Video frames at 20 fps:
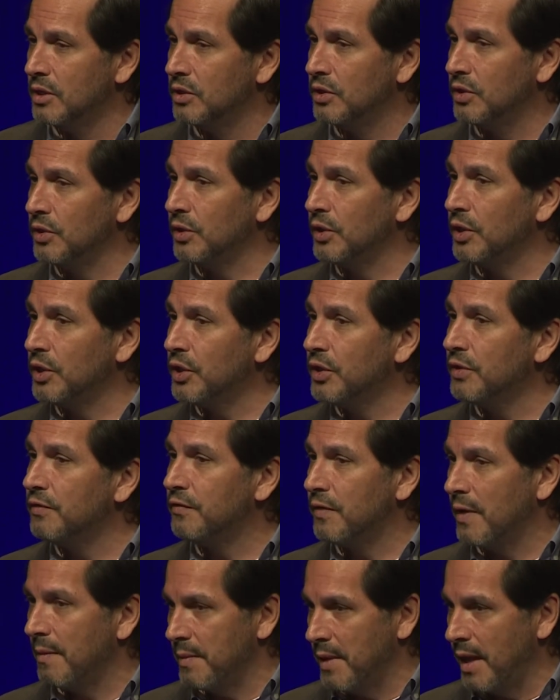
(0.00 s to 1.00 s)
to learn
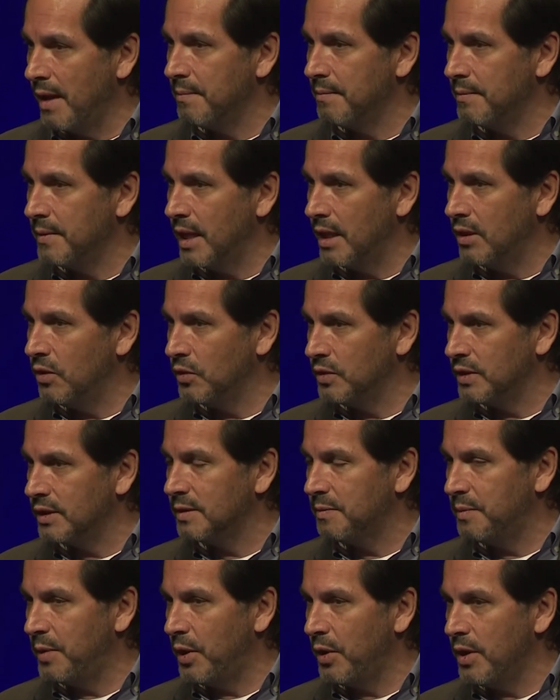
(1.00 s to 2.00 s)
from them and those
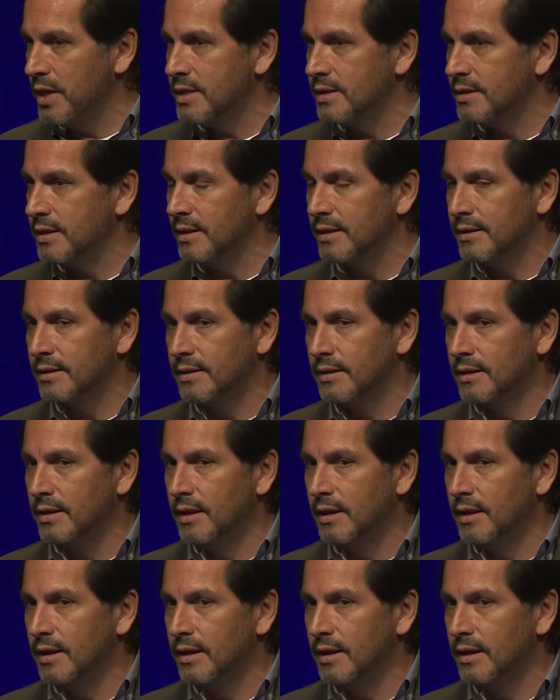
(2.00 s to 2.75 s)
experiences.